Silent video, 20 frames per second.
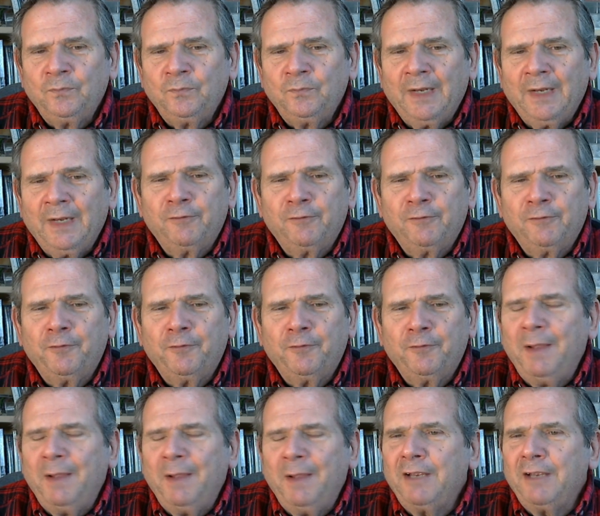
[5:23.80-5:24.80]
And for a
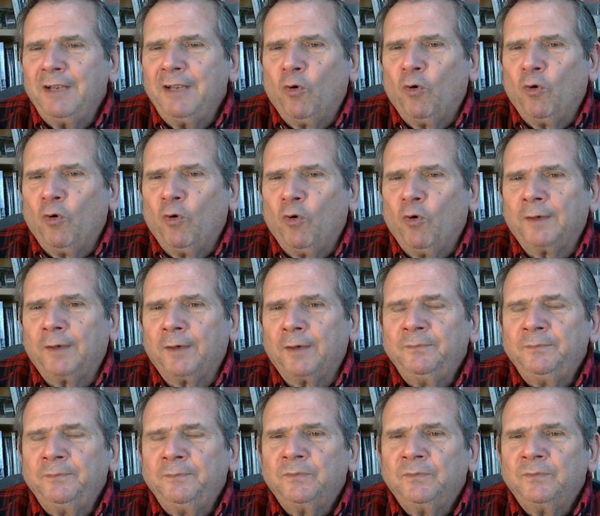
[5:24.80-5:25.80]
family of four,
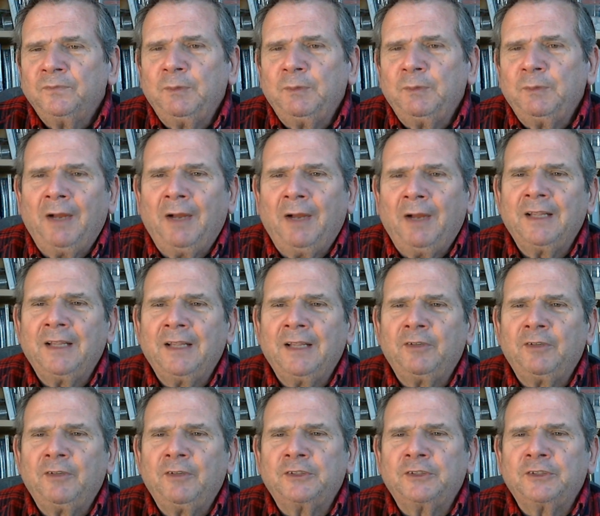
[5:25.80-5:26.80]
The poverty
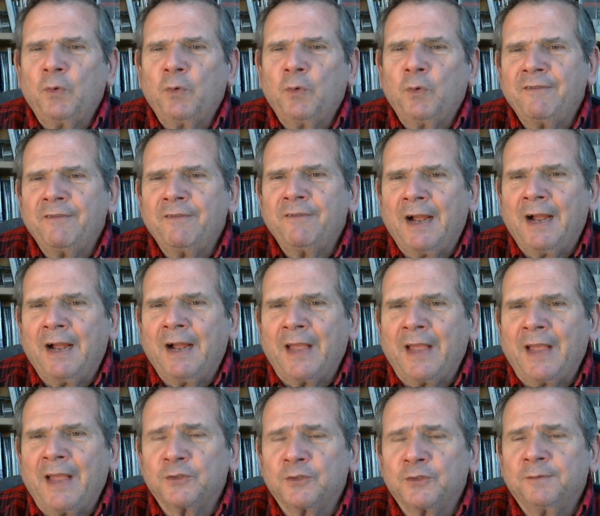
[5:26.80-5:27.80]
level is
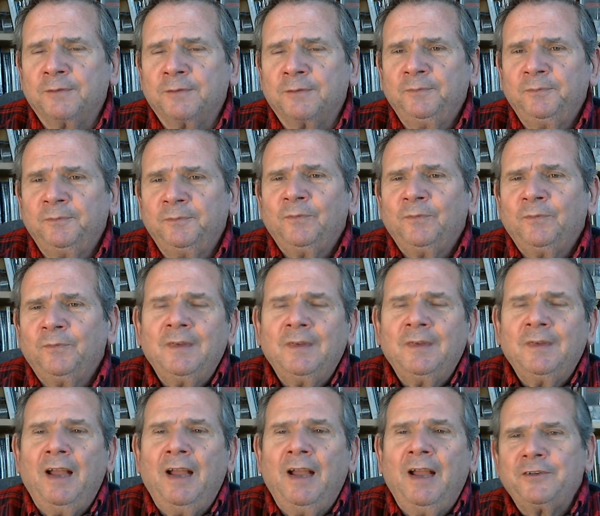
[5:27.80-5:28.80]
25,000. Now,
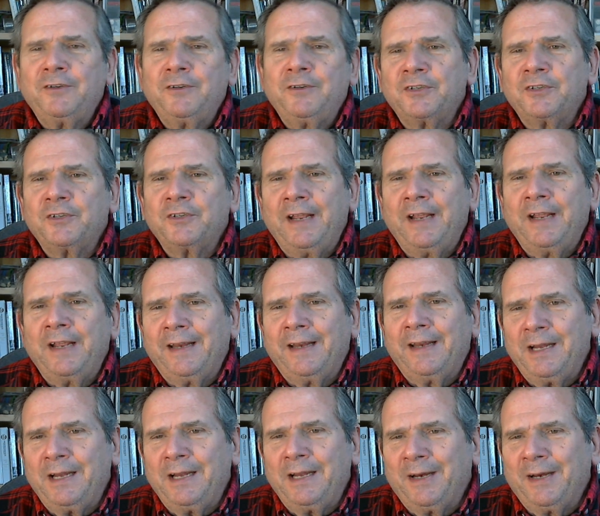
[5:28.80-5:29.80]
I'd venture to say that
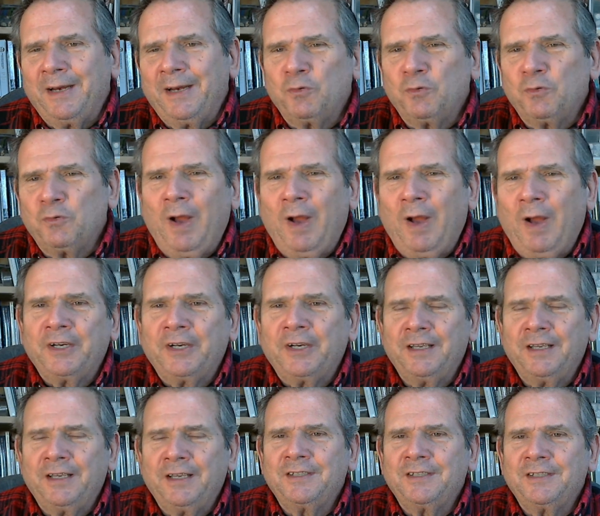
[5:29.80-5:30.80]
anybody that's watching
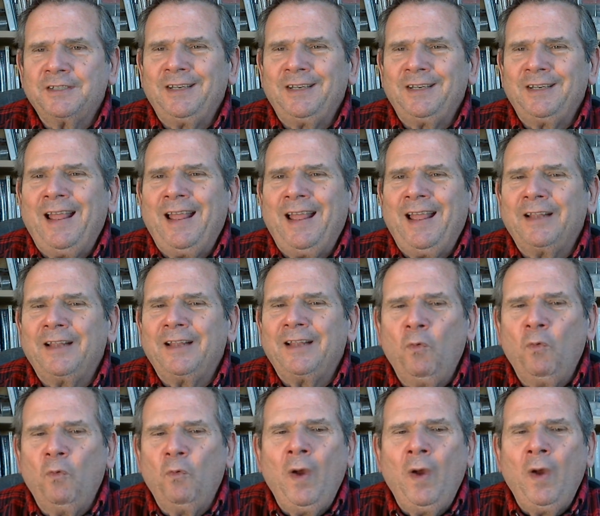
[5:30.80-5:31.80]
this is likely
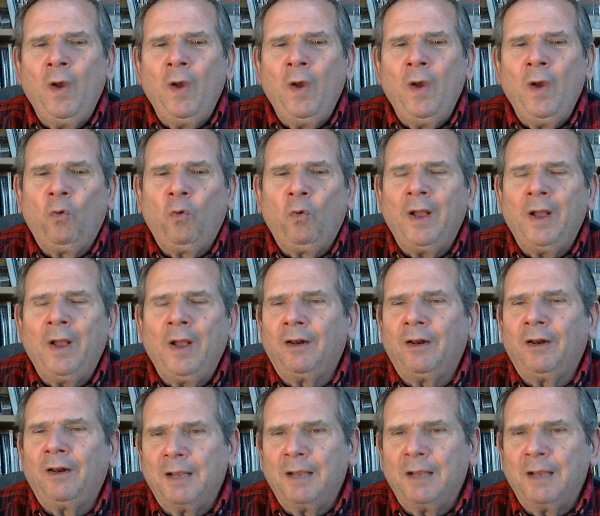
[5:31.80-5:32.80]

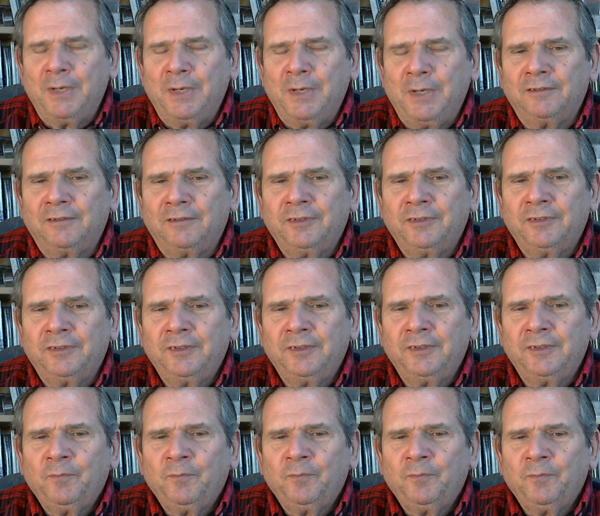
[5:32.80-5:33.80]
well above
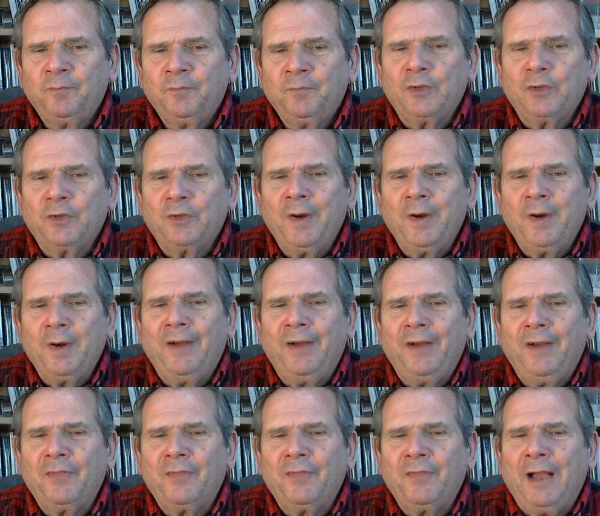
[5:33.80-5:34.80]
the
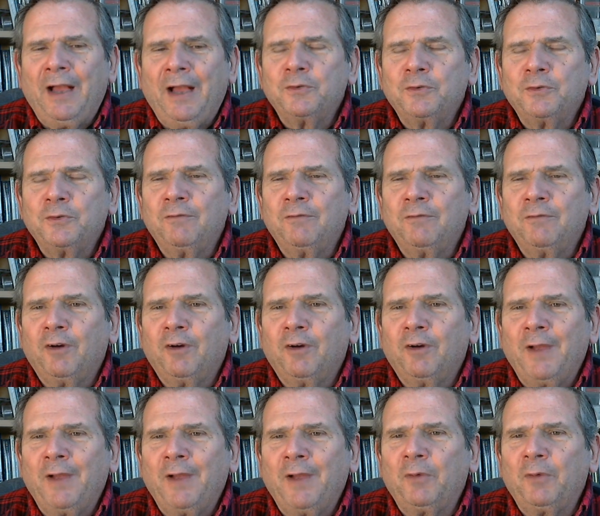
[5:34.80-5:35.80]
25,000 for a
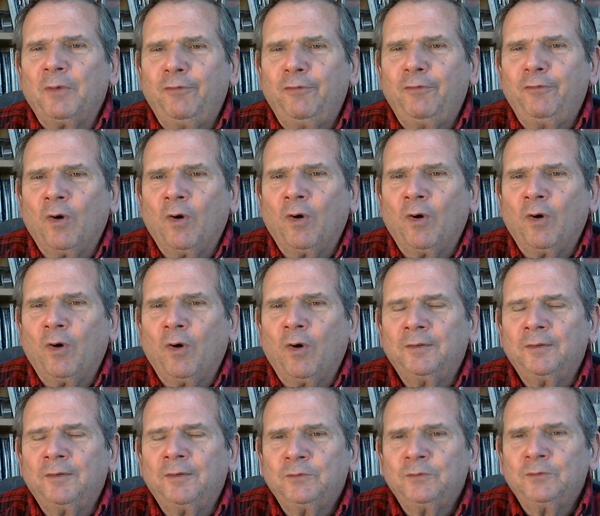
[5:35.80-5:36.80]
family of four,
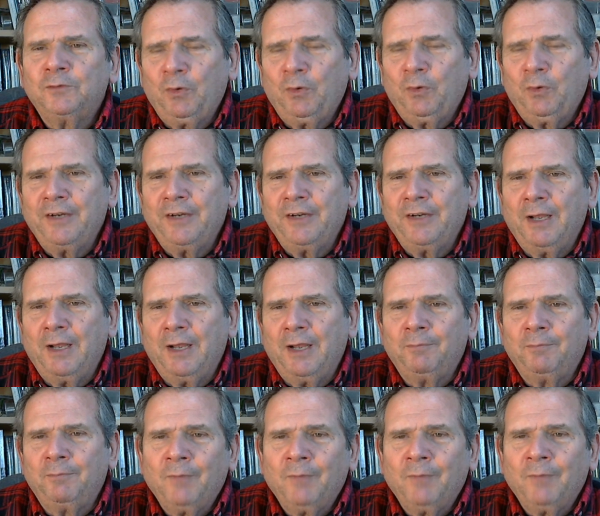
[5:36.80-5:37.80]
total income,
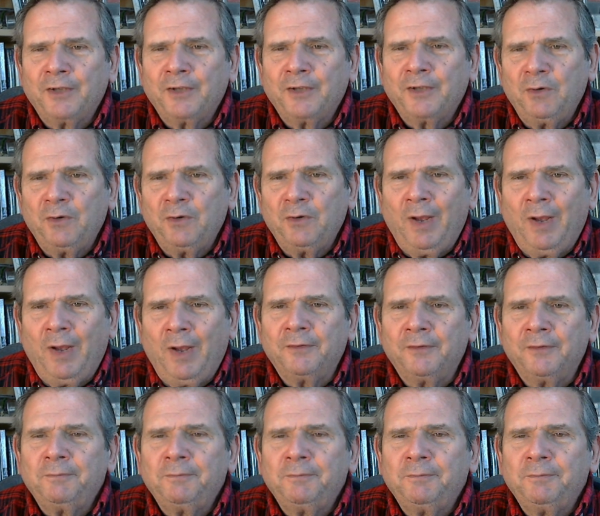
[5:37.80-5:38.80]
husband and wives.